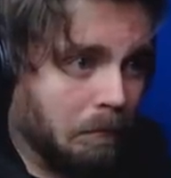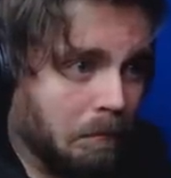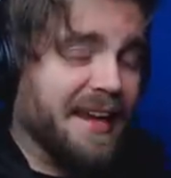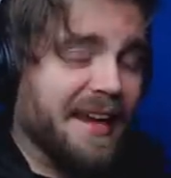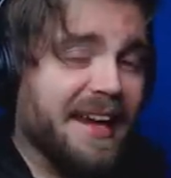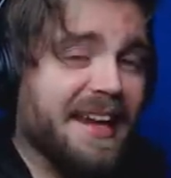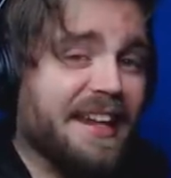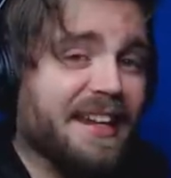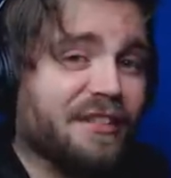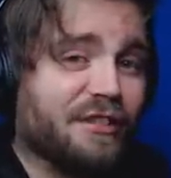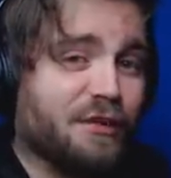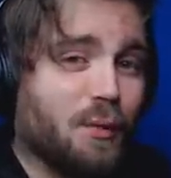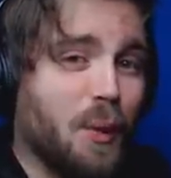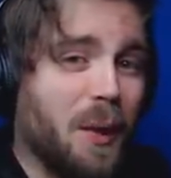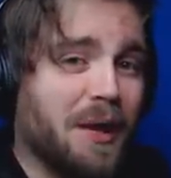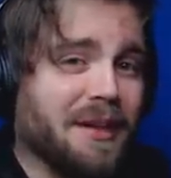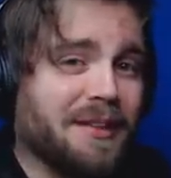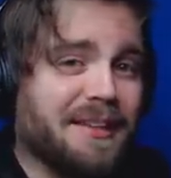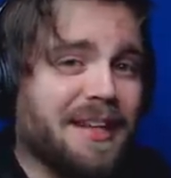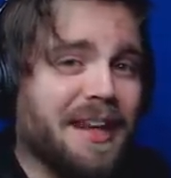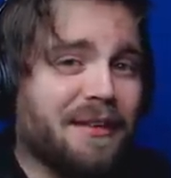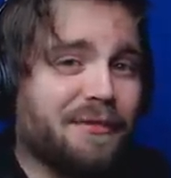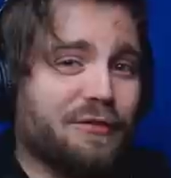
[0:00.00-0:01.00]
He is
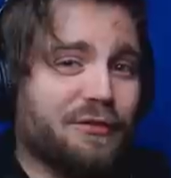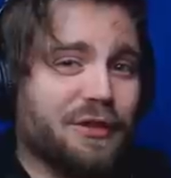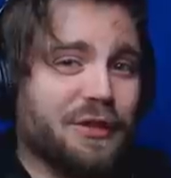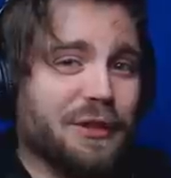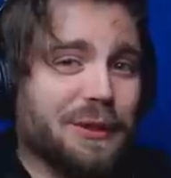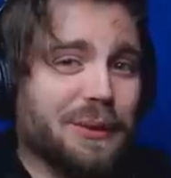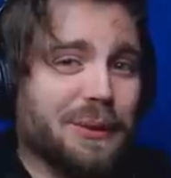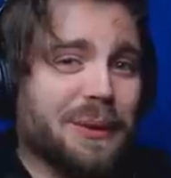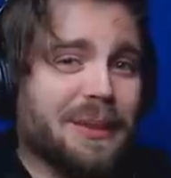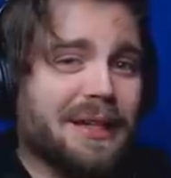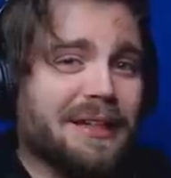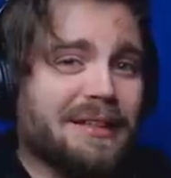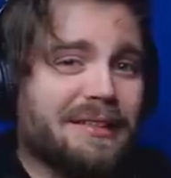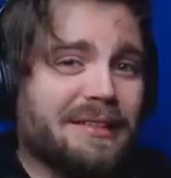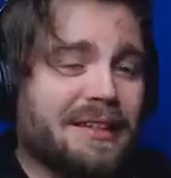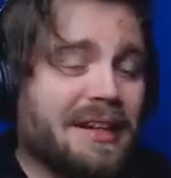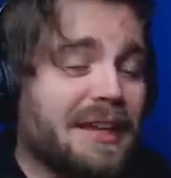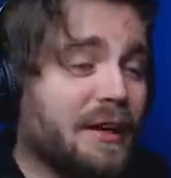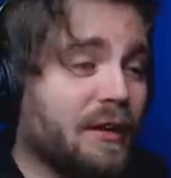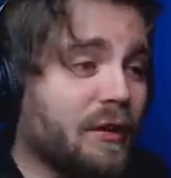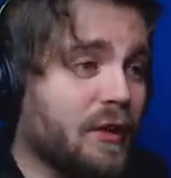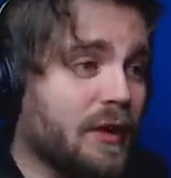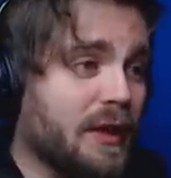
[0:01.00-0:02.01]
quite deaf too. His
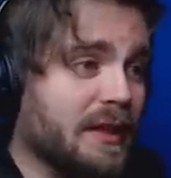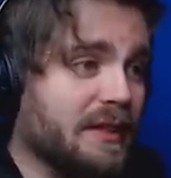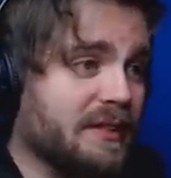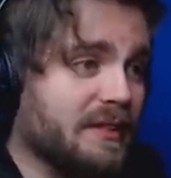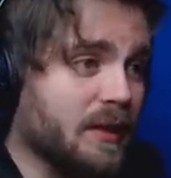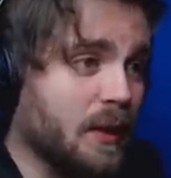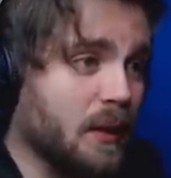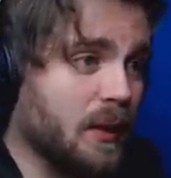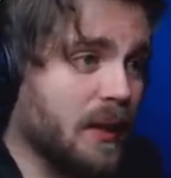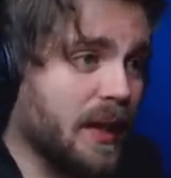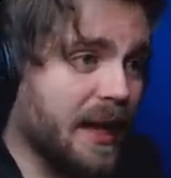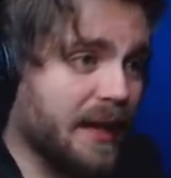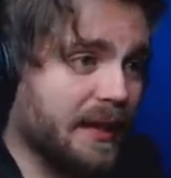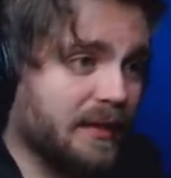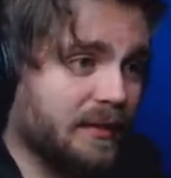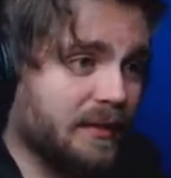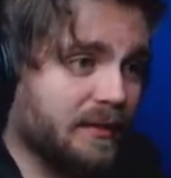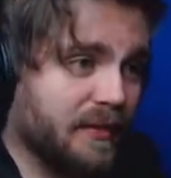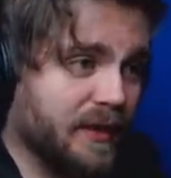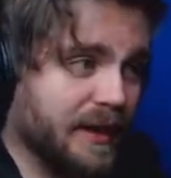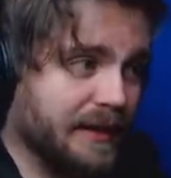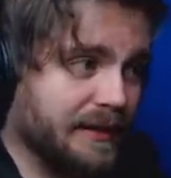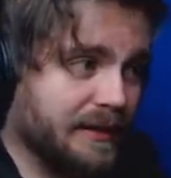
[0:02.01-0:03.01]
hearing is not that
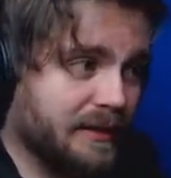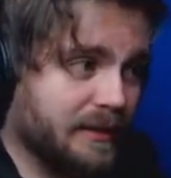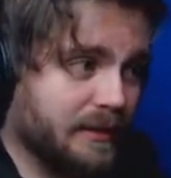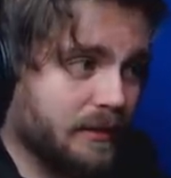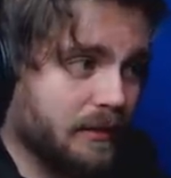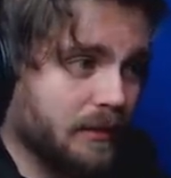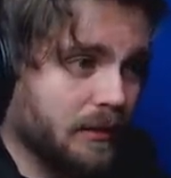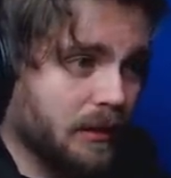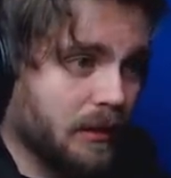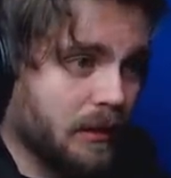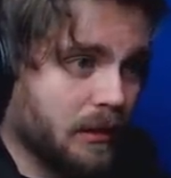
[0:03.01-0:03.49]
advanced.